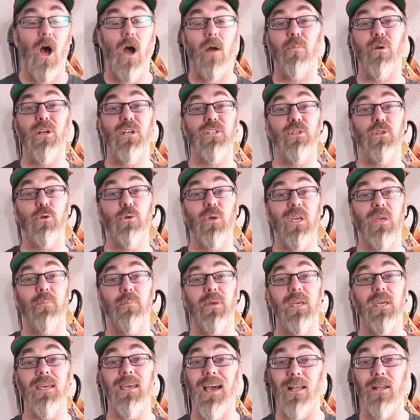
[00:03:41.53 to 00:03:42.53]
Aubrey's new
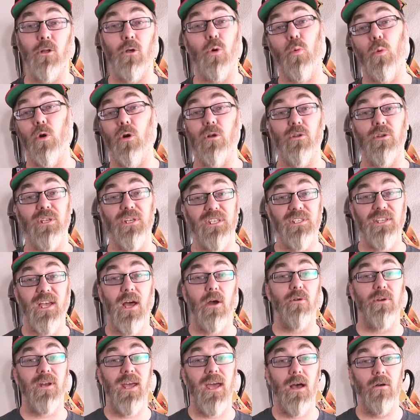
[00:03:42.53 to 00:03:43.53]
EP, Hello World, is
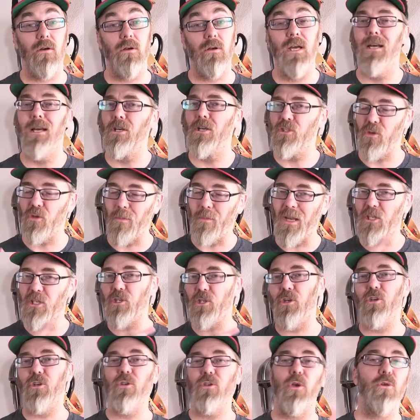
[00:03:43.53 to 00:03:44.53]
out now, so make
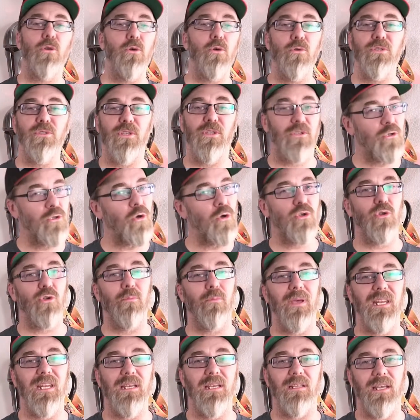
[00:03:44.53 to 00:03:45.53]
sure you use the
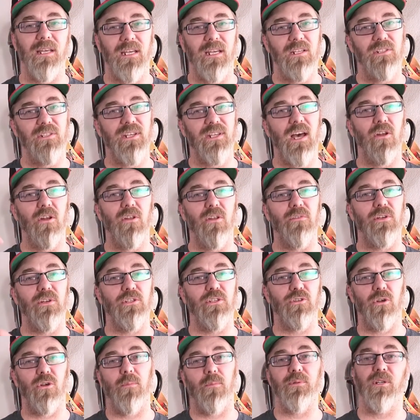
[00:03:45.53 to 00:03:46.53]
social media link down in the
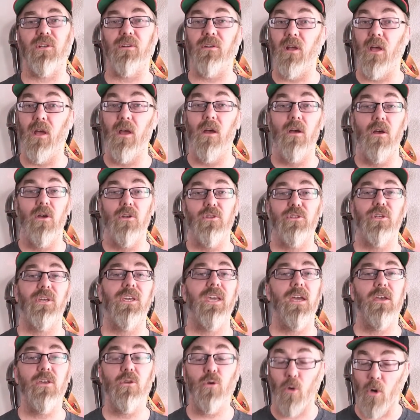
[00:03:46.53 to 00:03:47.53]
description to
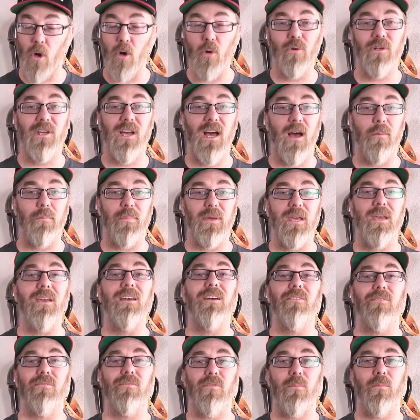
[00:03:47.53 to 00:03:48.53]
get your own copy
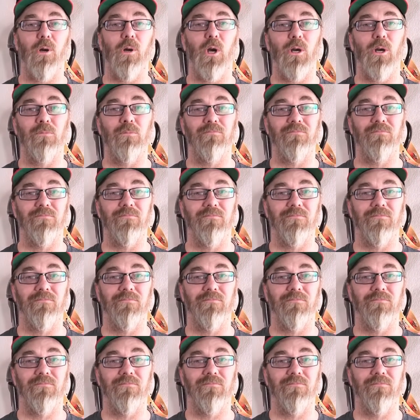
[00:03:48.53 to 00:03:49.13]
from her.